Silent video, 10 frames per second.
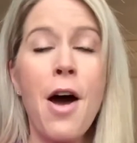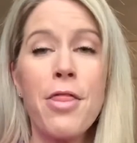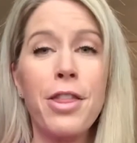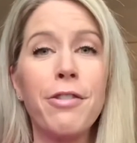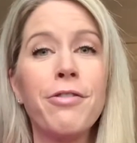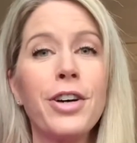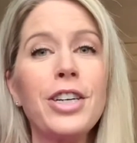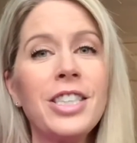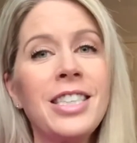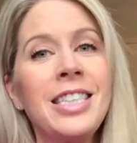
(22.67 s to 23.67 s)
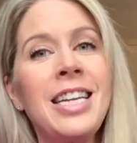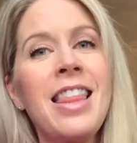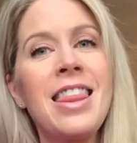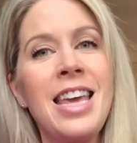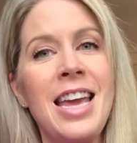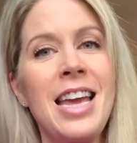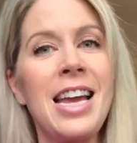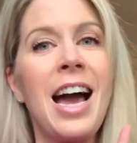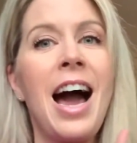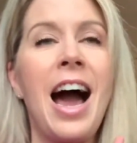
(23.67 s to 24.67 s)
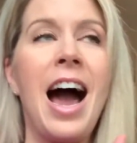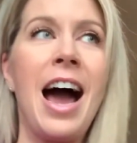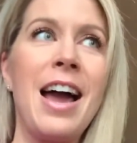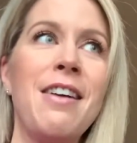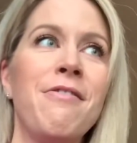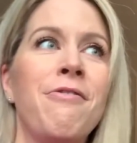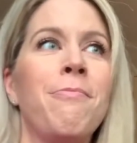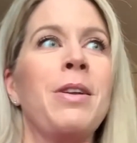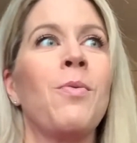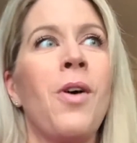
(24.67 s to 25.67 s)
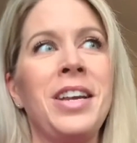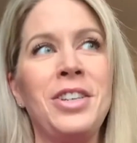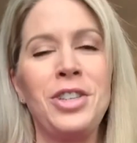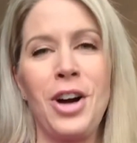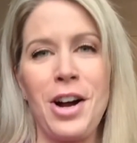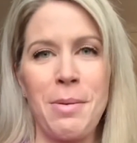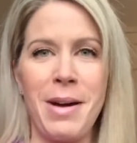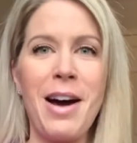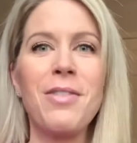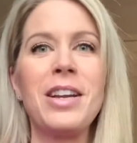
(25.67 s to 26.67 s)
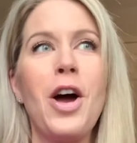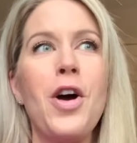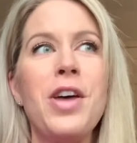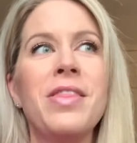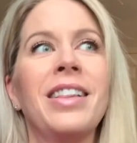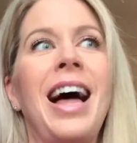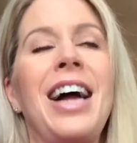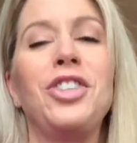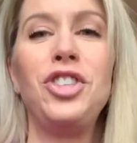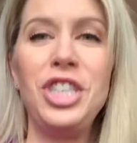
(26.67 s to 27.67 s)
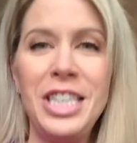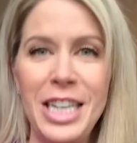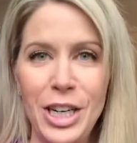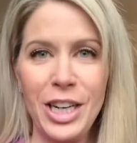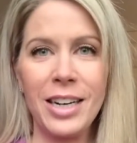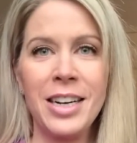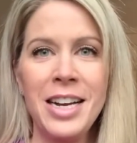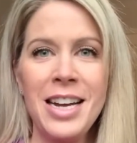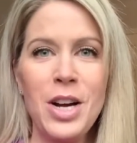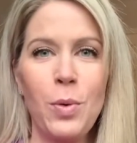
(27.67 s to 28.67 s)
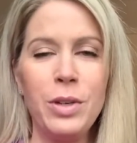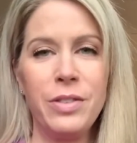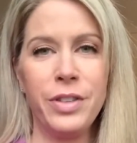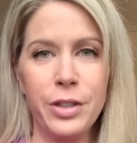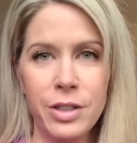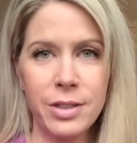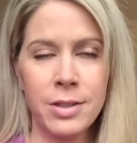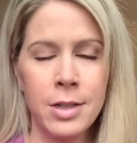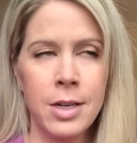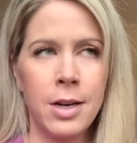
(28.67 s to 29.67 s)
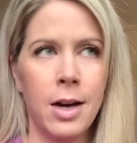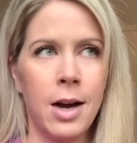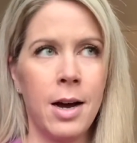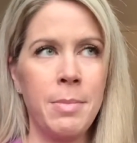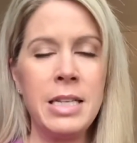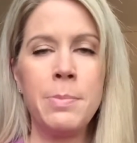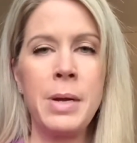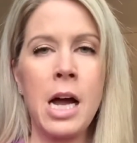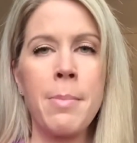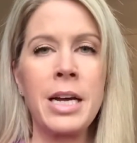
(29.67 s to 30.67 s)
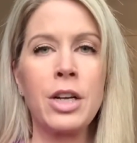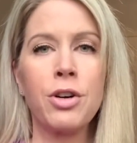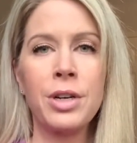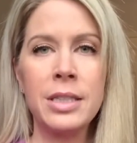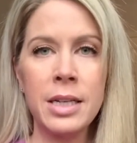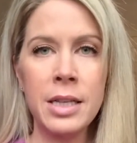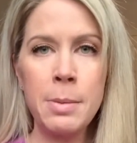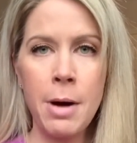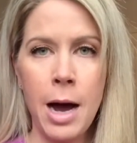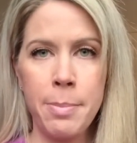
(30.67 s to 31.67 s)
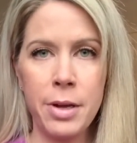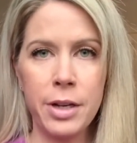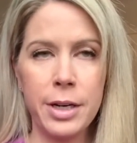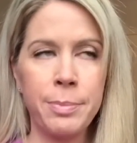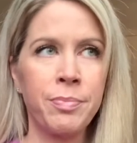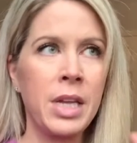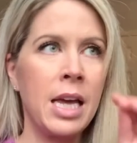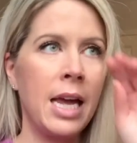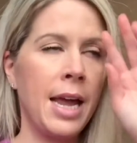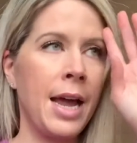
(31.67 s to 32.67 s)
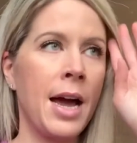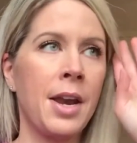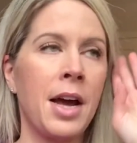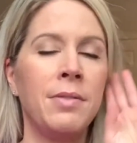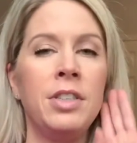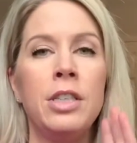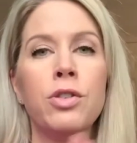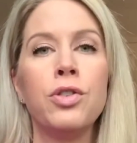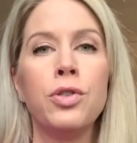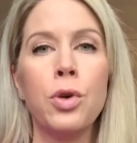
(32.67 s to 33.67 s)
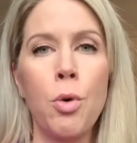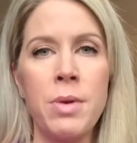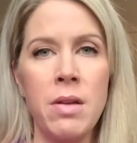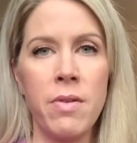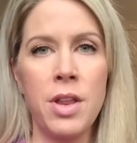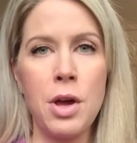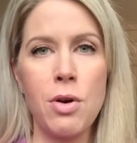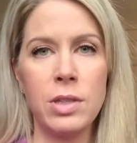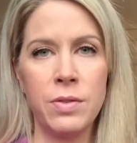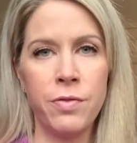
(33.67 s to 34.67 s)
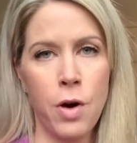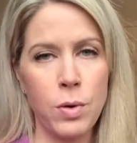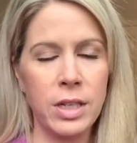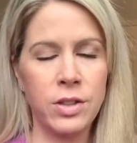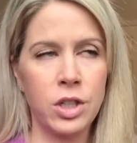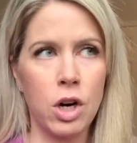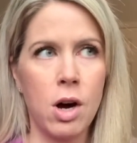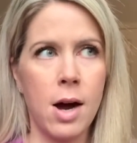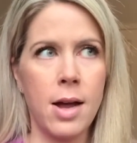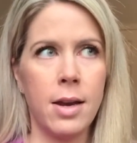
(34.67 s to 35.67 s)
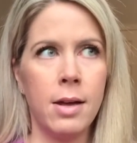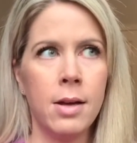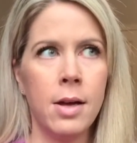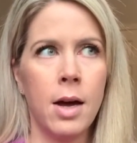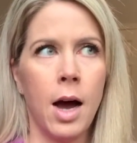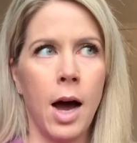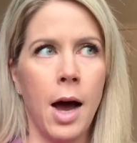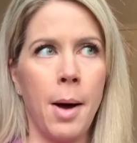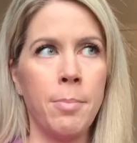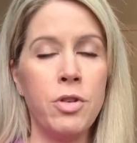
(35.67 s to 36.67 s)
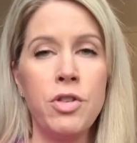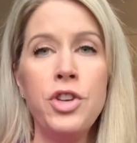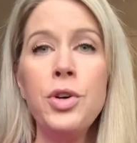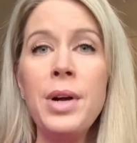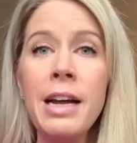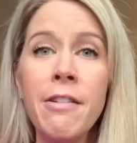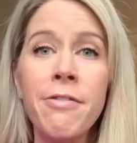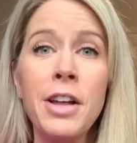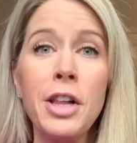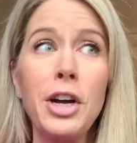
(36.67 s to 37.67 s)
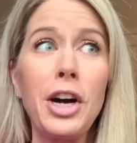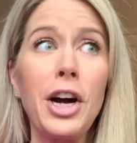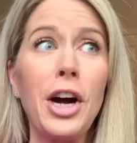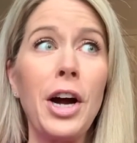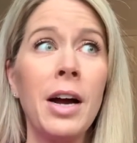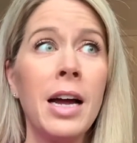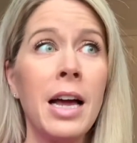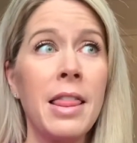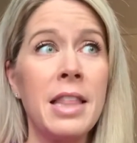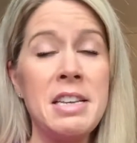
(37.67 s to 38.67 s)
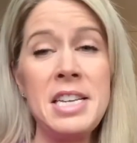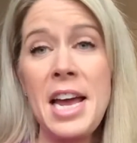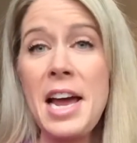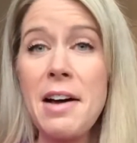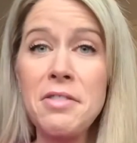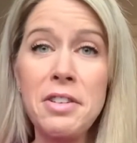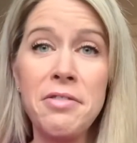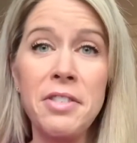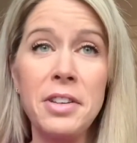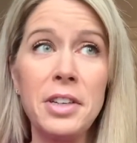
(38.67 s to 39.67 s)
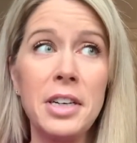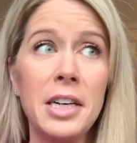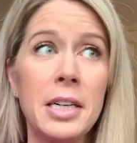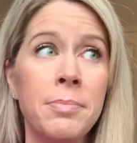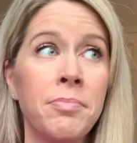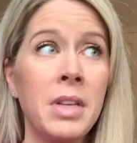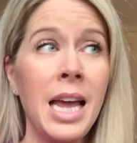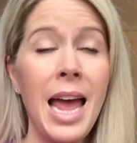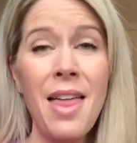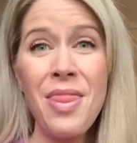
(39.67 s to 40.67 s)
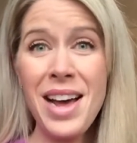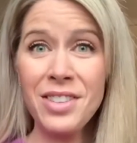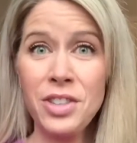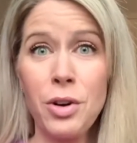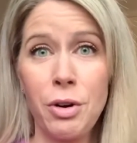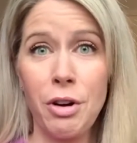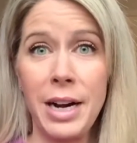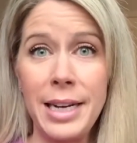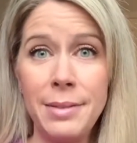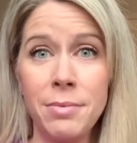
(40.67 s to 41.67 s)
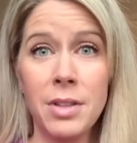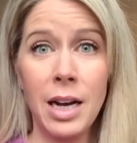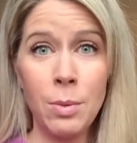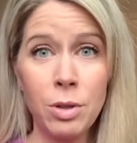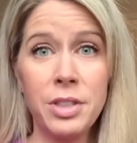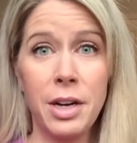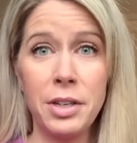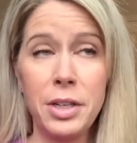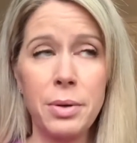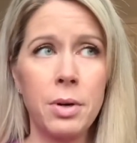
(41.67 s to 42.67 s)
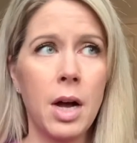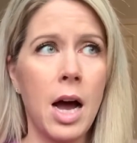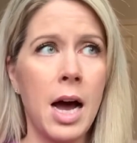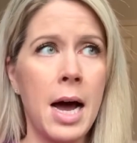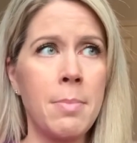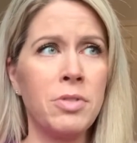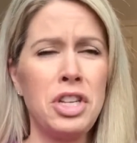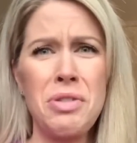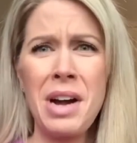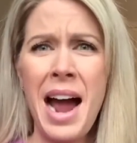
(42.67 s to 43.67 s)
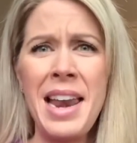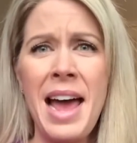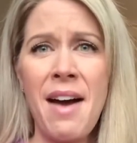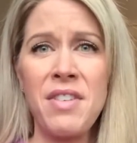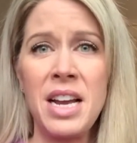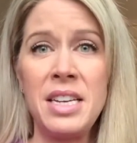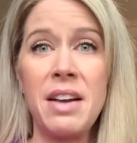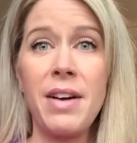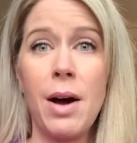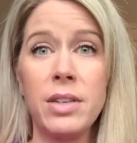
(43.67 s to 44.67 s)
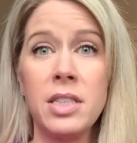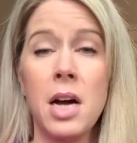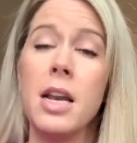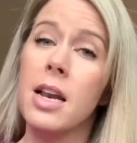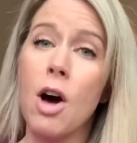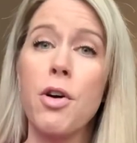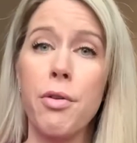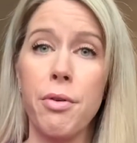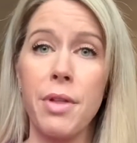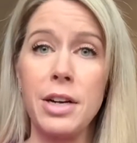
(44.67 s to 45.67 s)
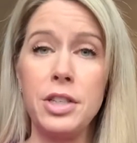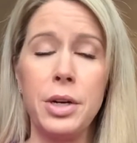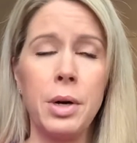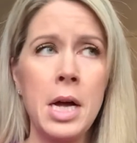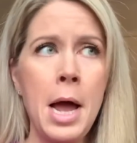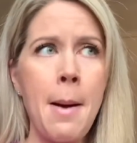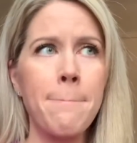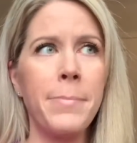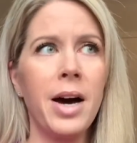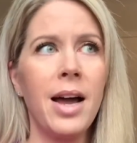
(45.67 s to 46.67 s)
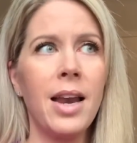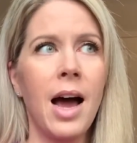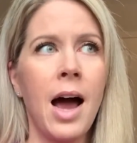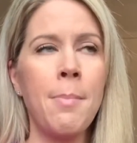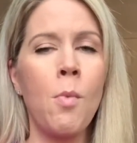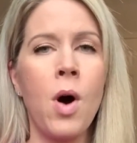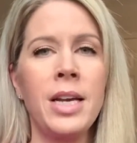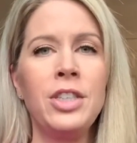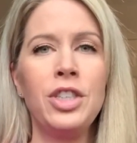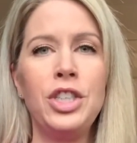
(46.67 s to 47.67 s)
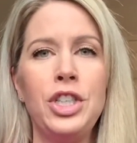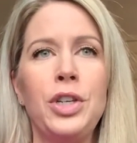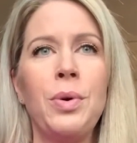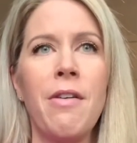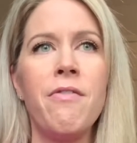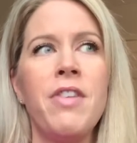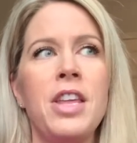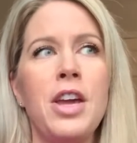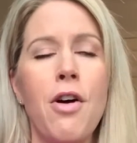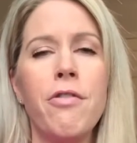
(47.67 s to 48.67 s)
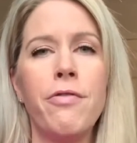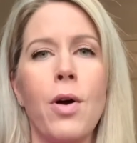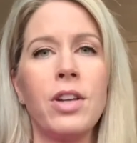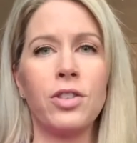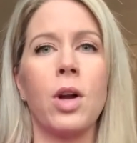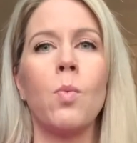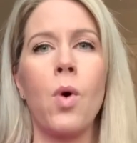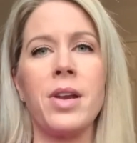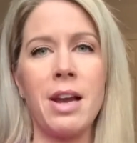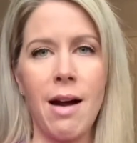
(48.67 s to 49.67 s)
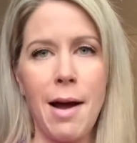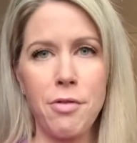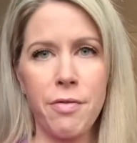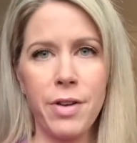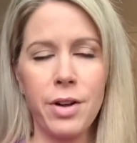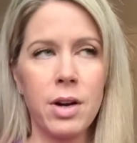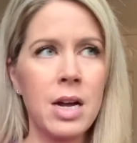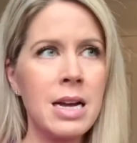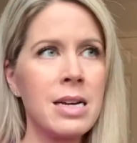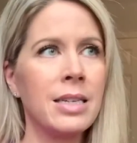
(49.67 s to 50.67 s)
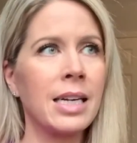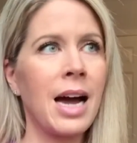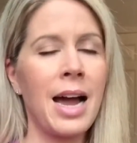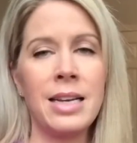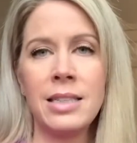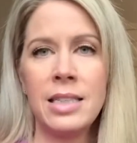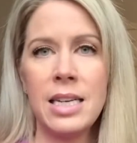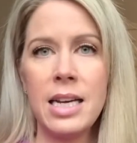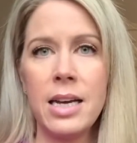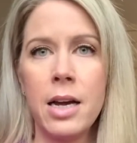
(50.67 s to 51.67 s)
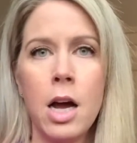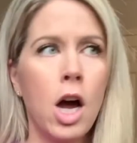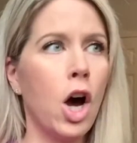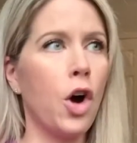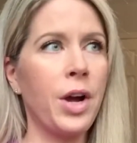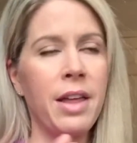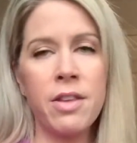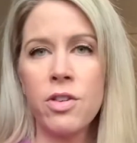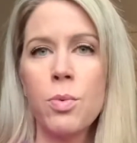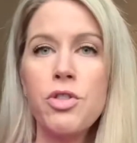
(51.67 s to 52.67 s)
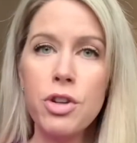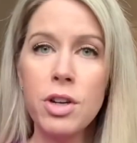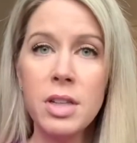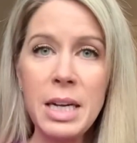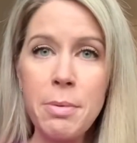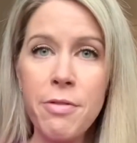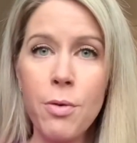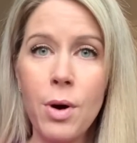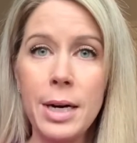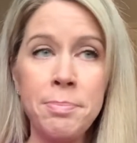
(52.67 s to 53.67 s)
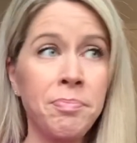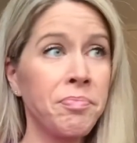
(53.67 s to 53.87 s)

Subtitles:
The first thing I've been wanting to talk about in the last year was fillers. It's becoming increasingly popular, and I've seen so many videos focused on doing filler, the day after filler, and that's all great, I will tell you. So you kind of have an idea of how it's done, and I'll go through that too. But I'm wanting to do a video focused on 1 year after filler to kind of see, okay, this is what you look like before,